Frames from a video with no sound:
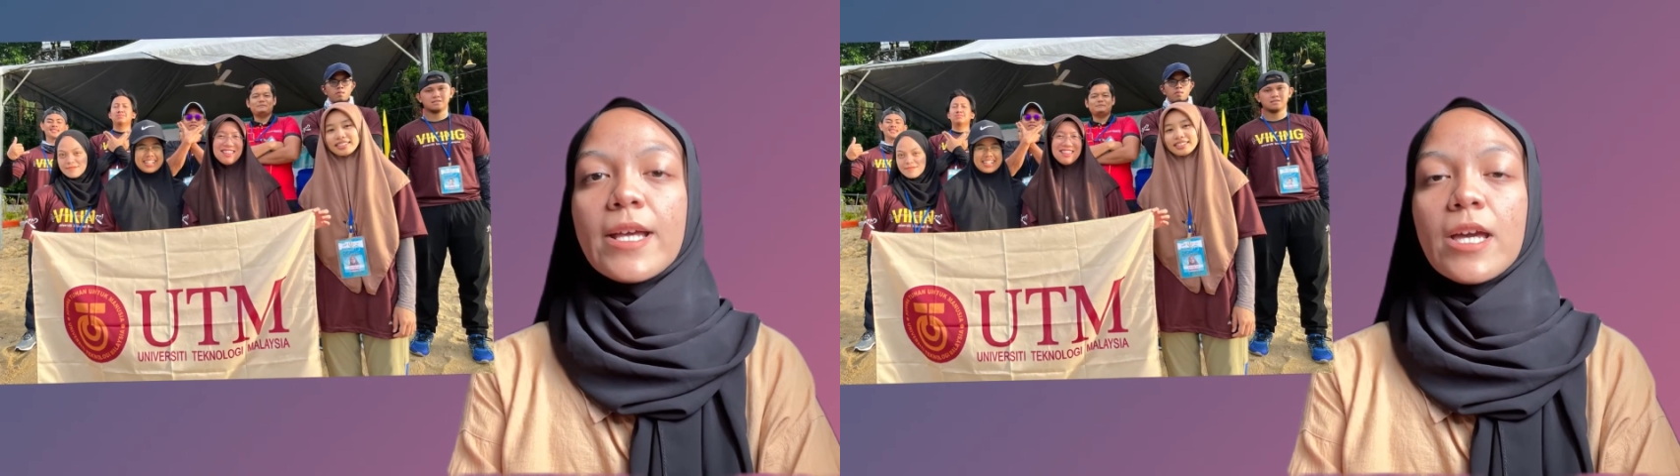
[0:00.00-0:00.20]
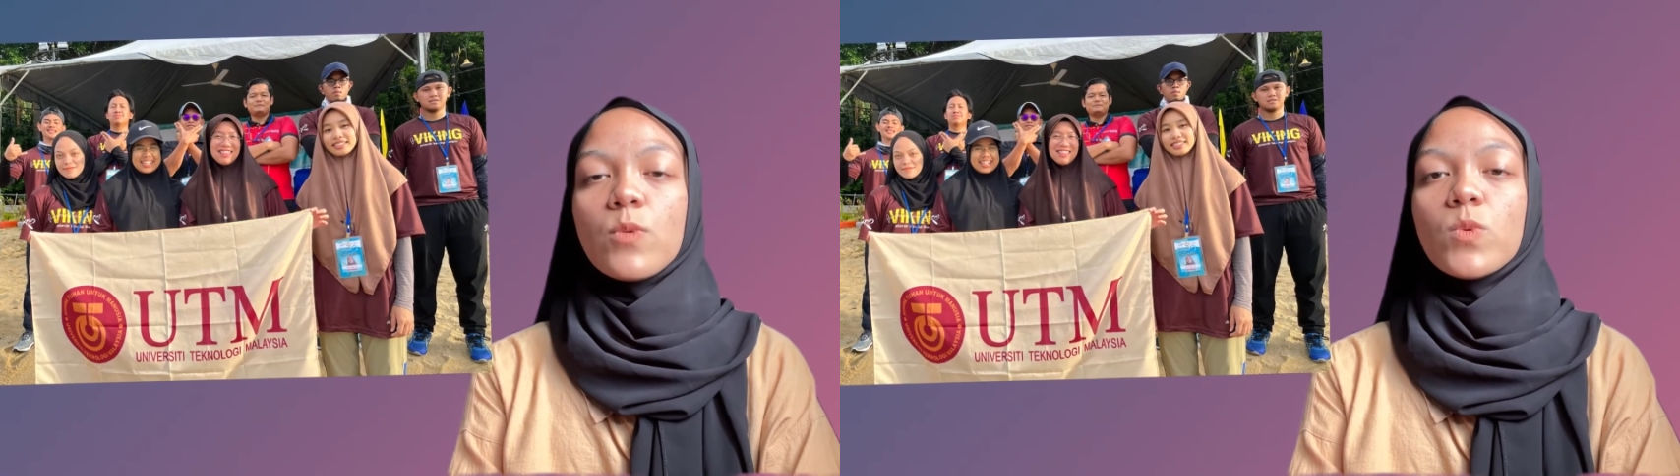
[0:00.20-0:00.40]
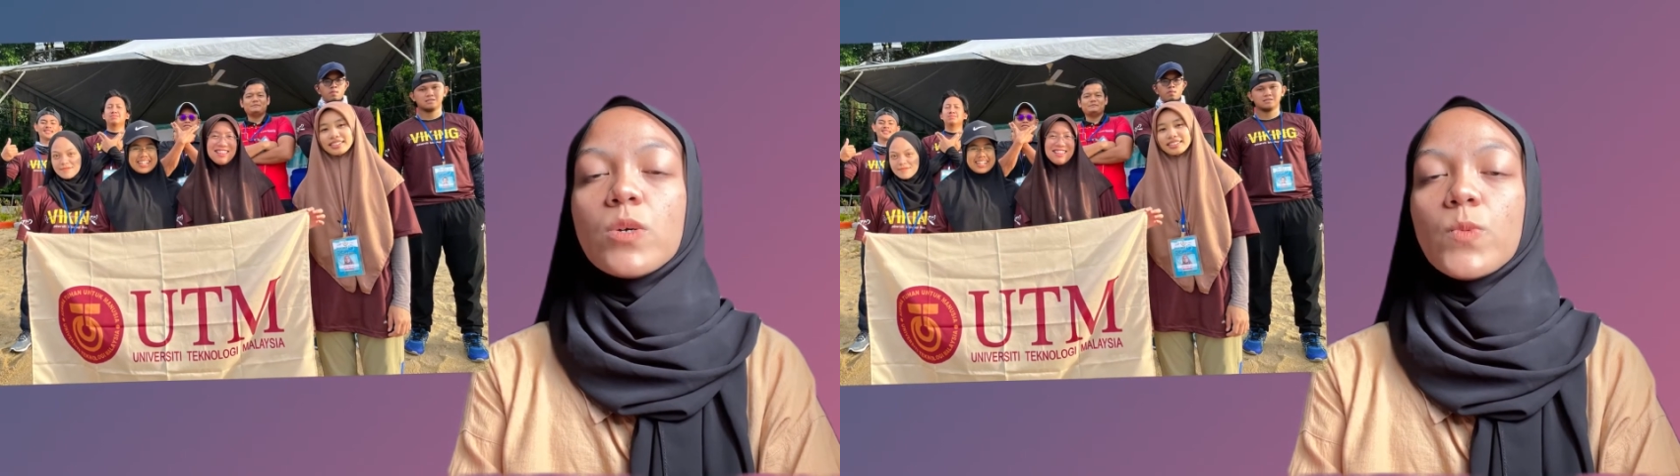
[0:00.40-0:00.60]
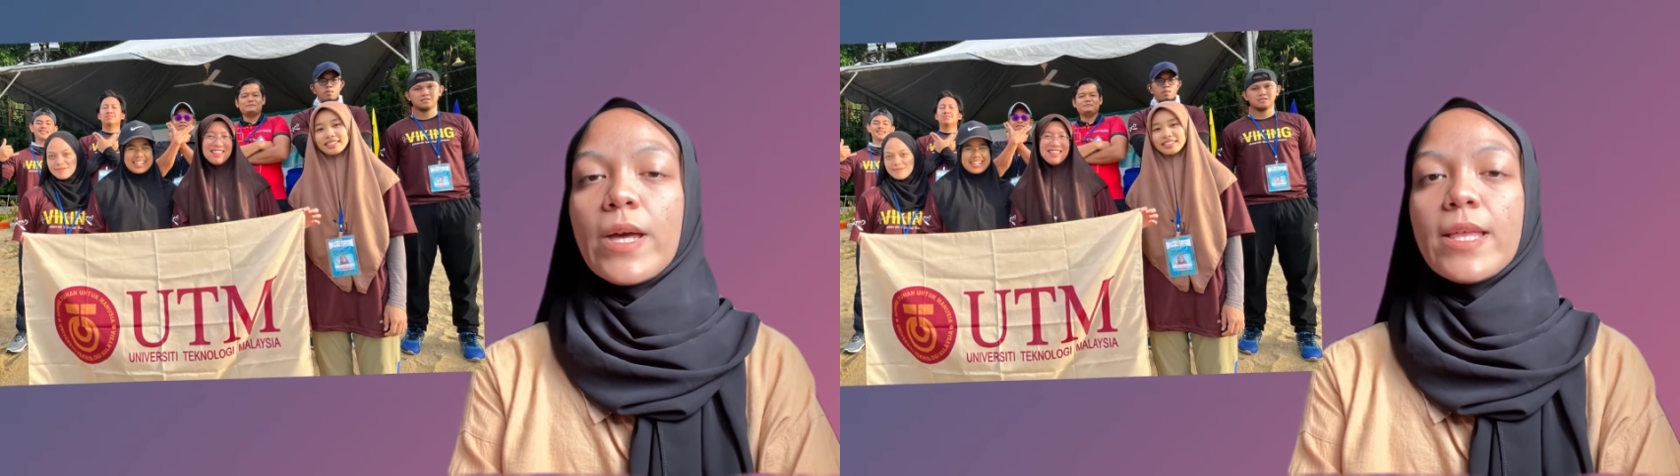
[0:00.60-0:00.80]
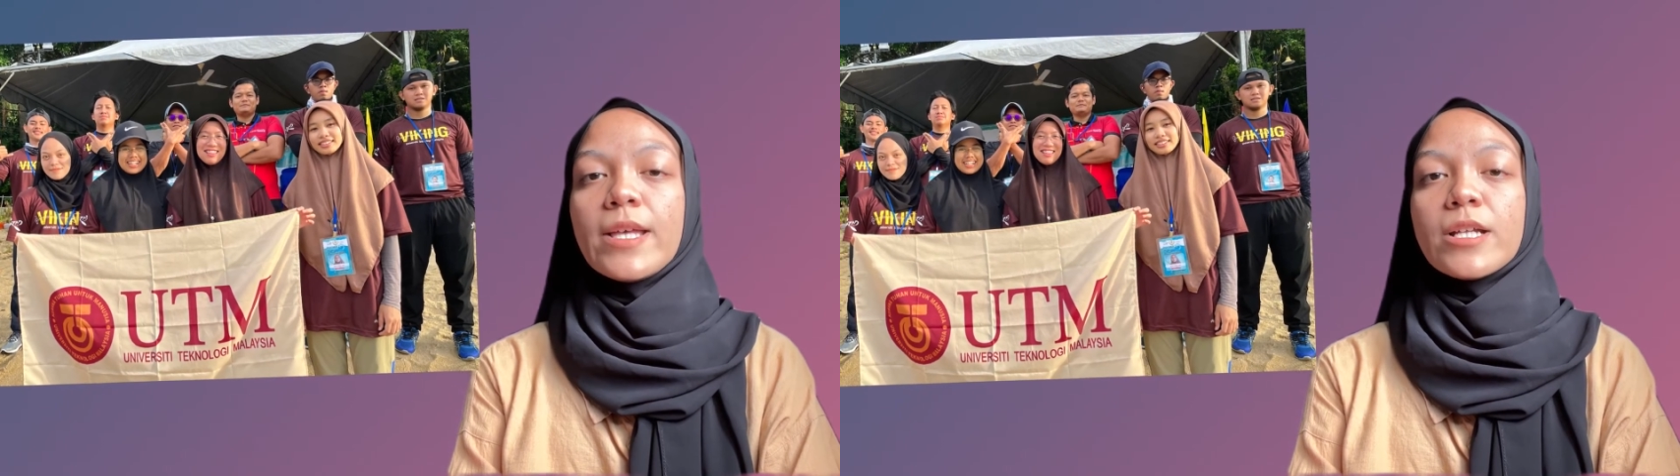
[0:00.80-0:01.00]
can work
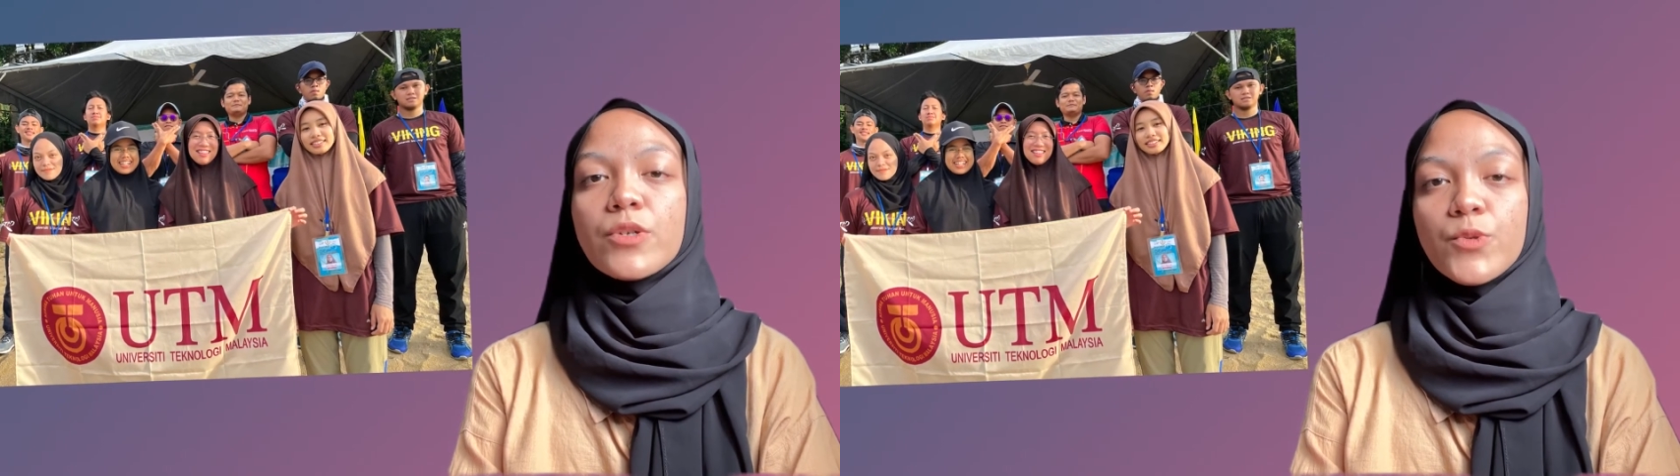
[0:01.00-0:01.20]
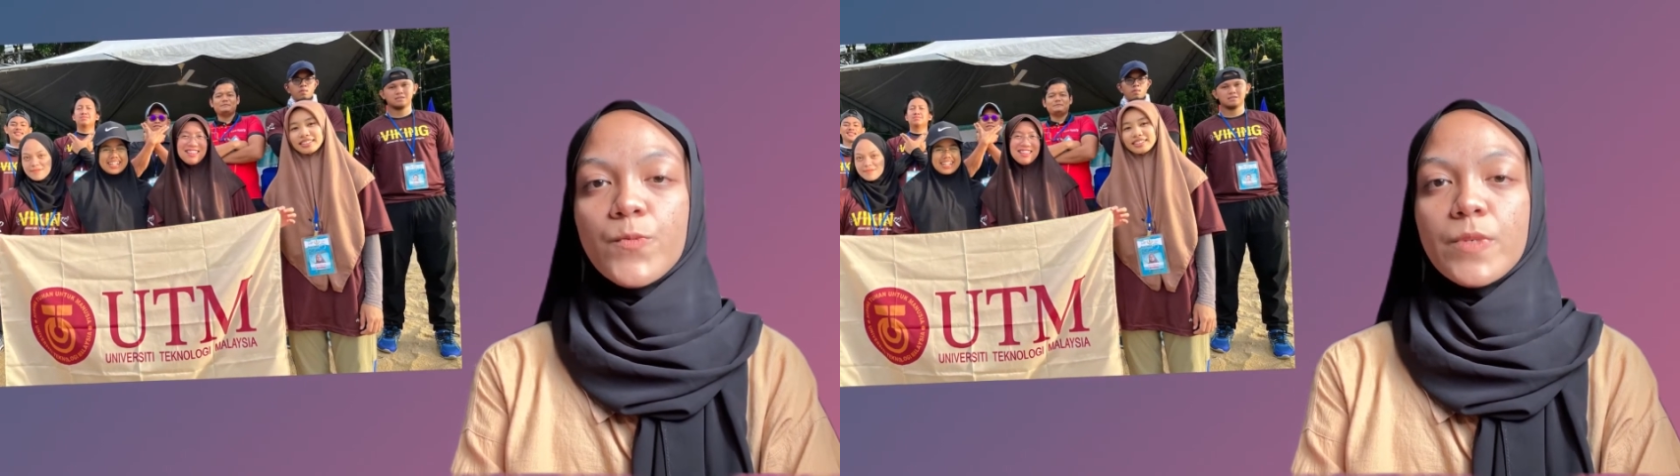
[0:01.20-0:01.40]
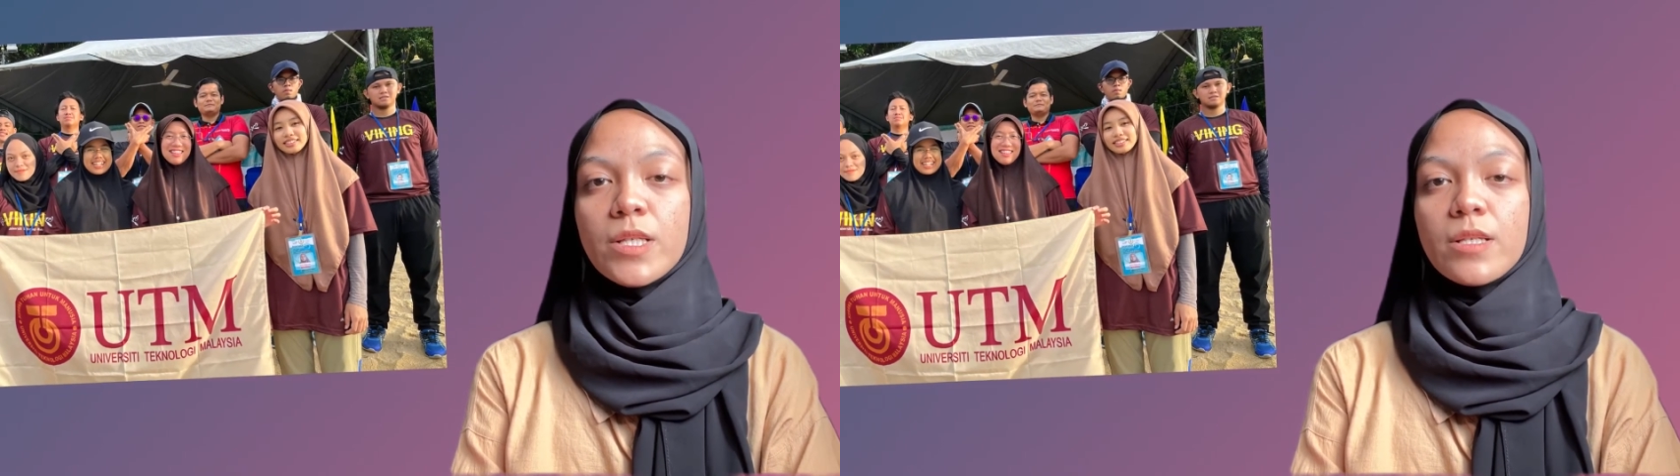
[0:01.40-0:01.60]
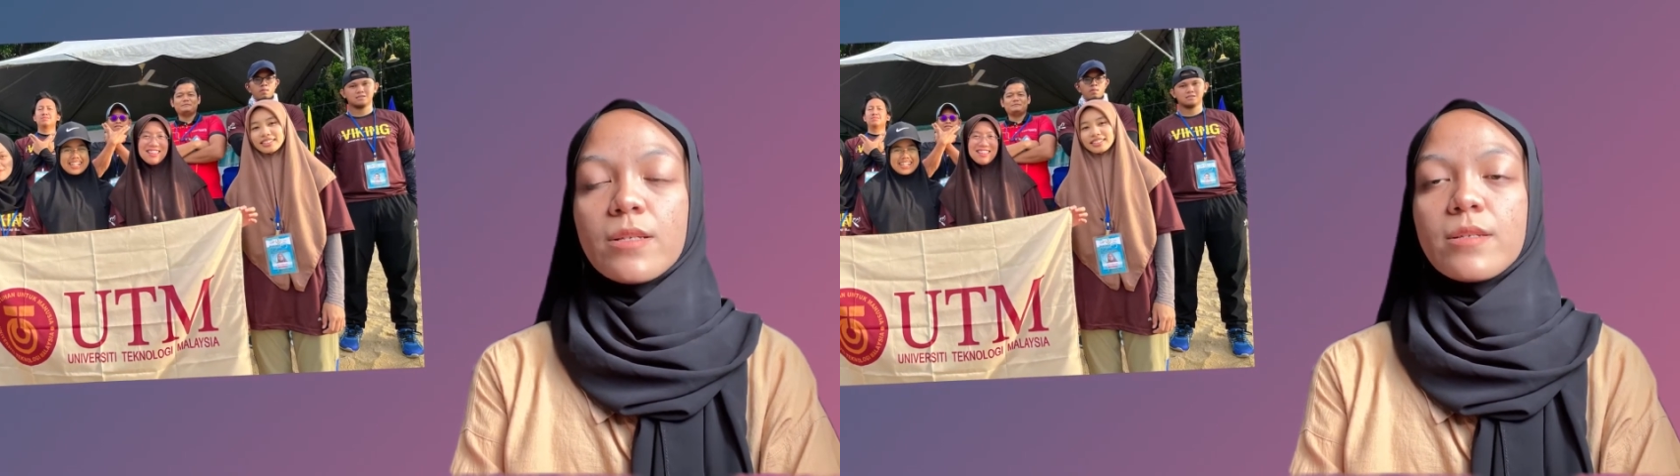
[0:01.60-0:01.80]
well in groups.